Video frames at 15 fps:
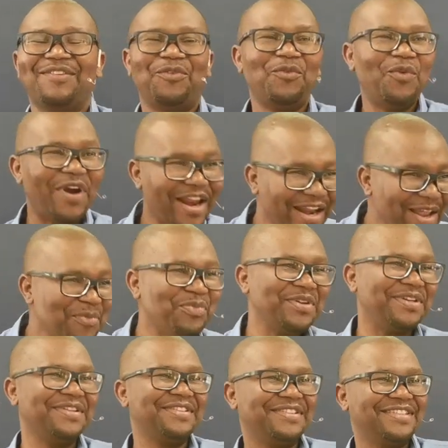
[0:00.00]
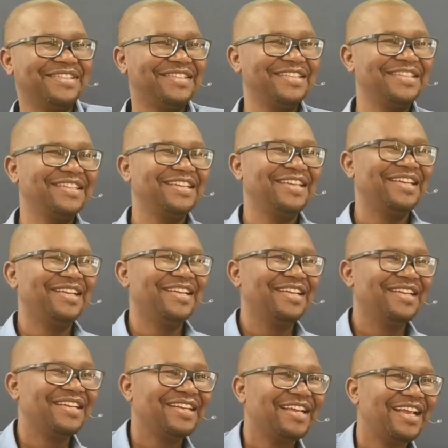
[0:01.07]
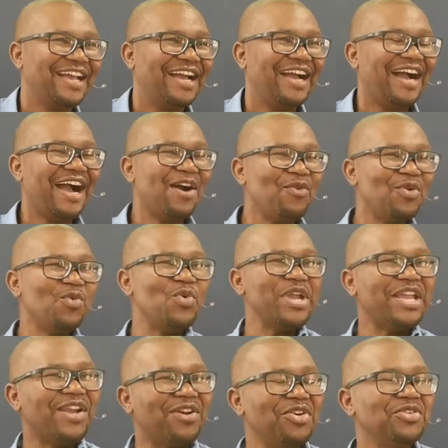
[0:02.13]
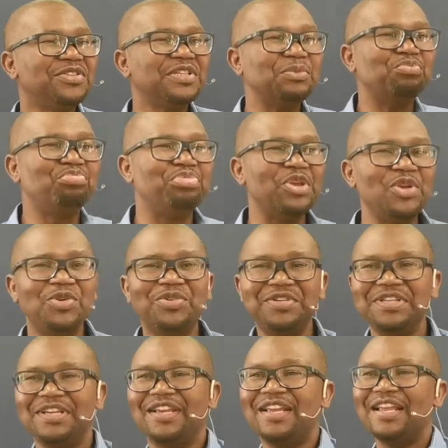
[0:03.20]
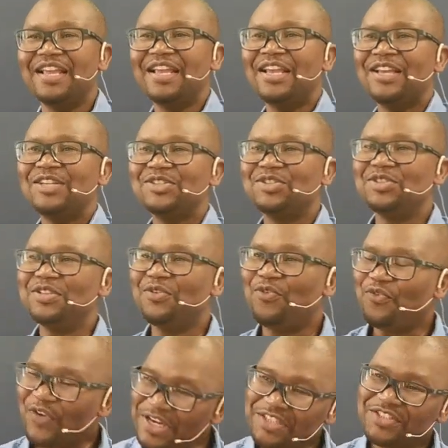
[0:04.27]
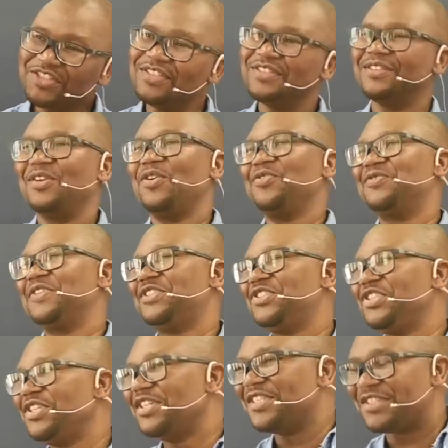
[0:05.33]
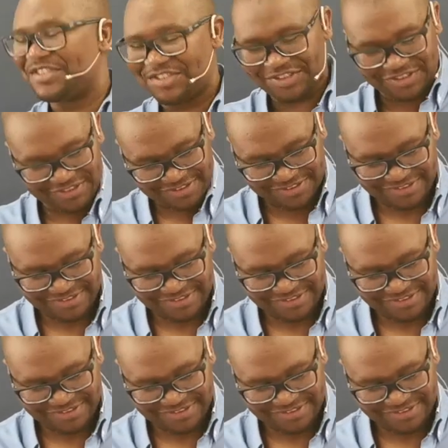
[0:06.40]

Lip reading: What happened? How are we contributing to the function of the church?